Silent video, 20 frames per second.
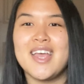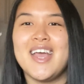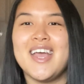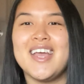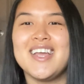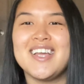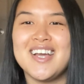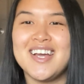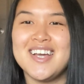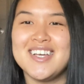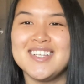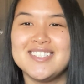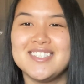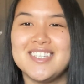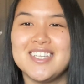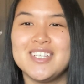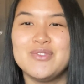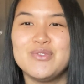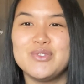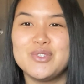Hey guys,
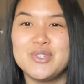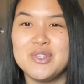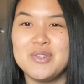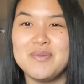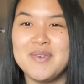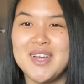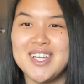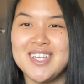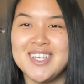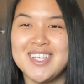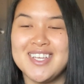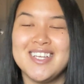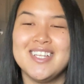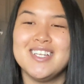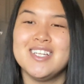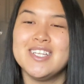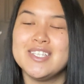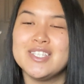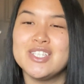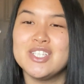thanks for tuning back
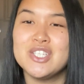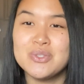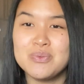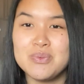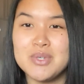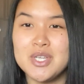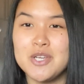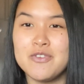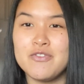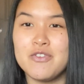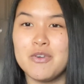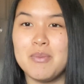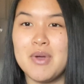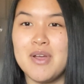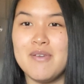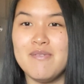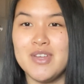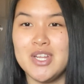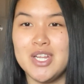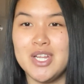in. And this week for
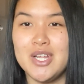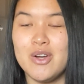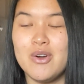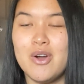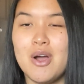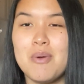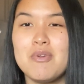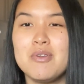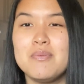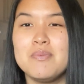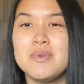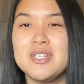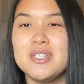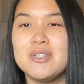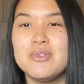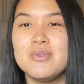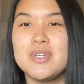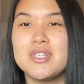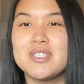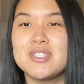my video, I'm going to be
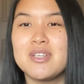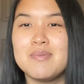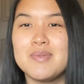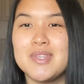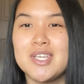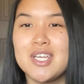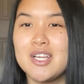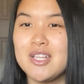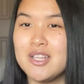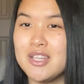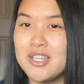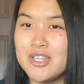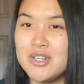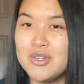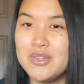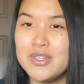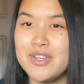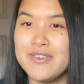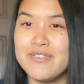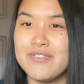doing something a
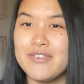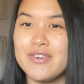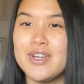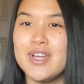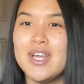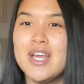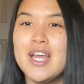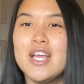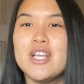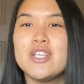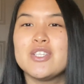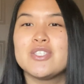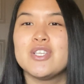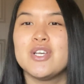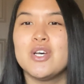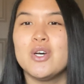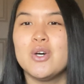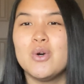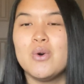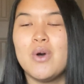little different.
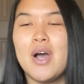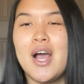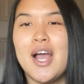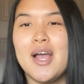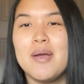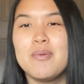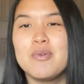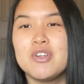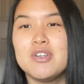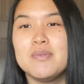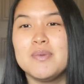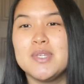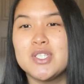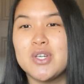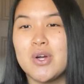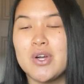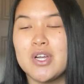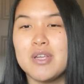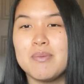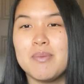So I'm going to be
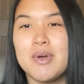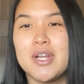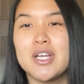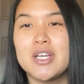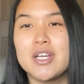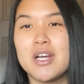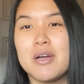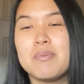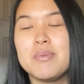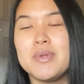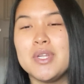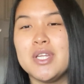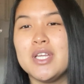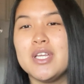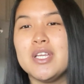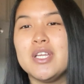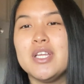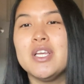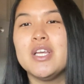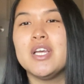talking about a
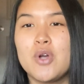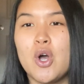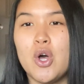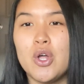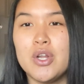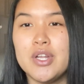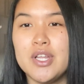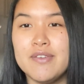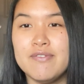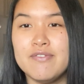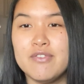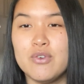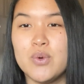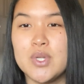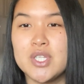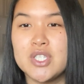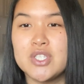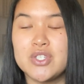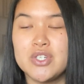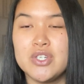company called
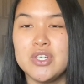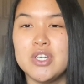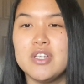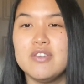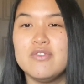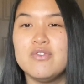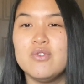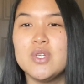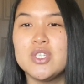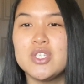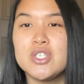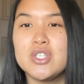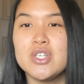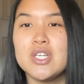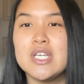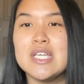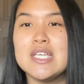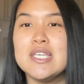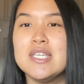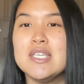Influenster.
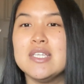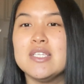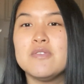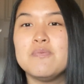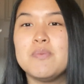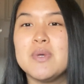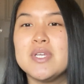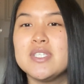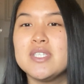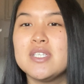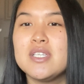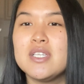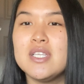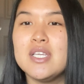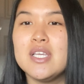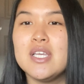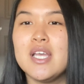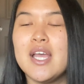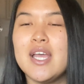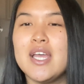Influenster is
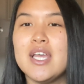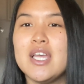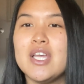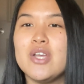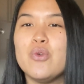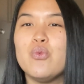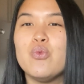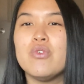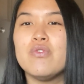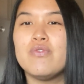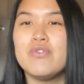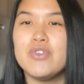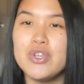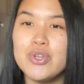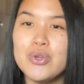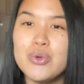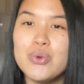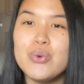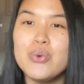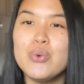basically a
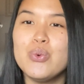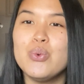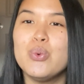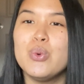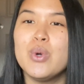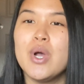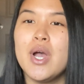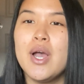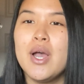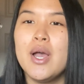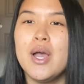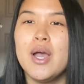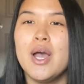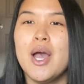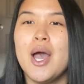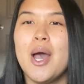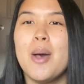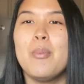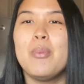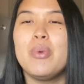review
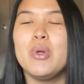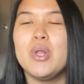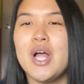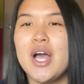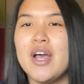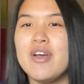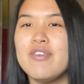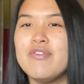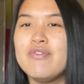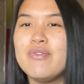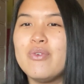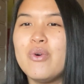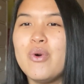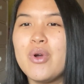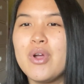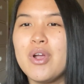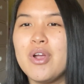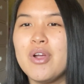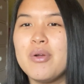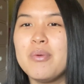
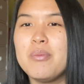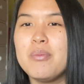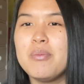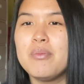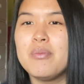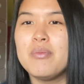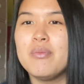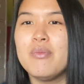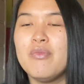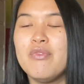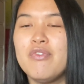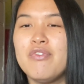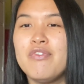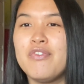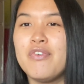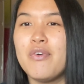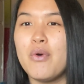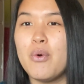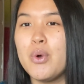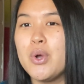platform
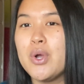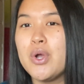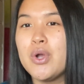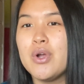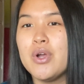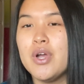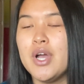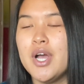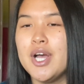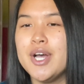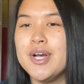for